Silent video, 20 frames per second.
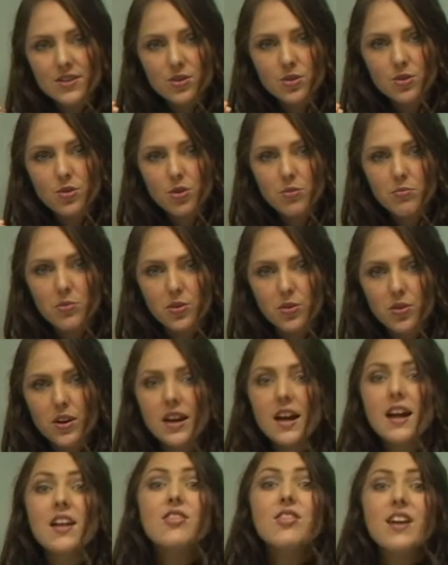to normal,
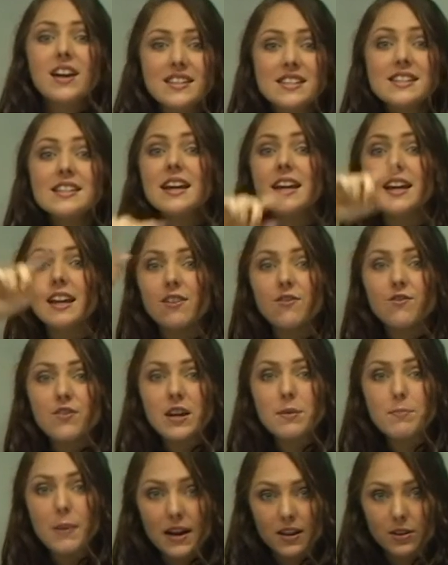that's a negative
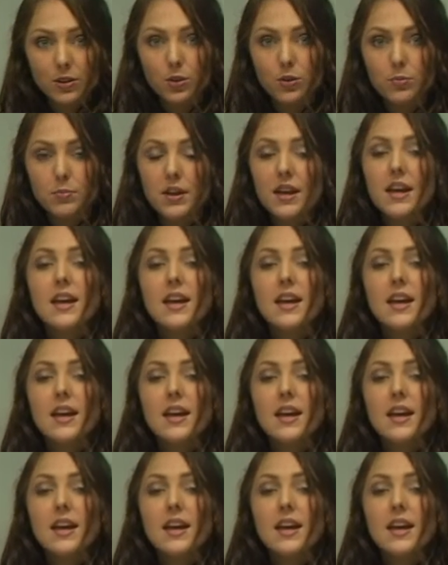feedback loop.